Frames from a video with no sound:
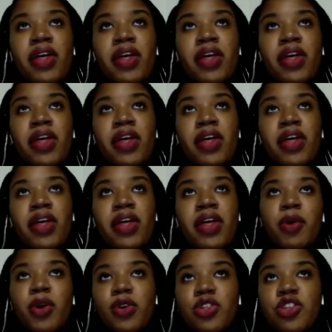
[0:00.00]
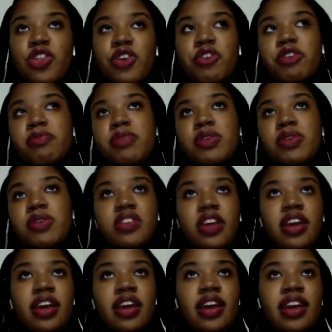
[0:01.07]
American pop culture and
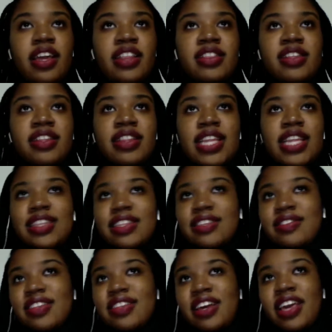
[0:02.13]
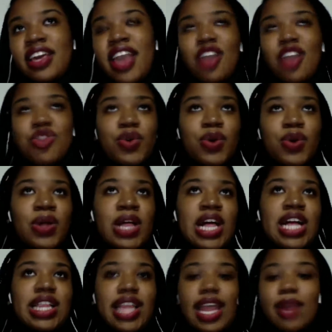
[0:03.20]
music and the casual
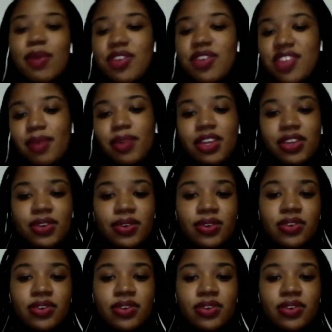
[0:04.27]
language that we use.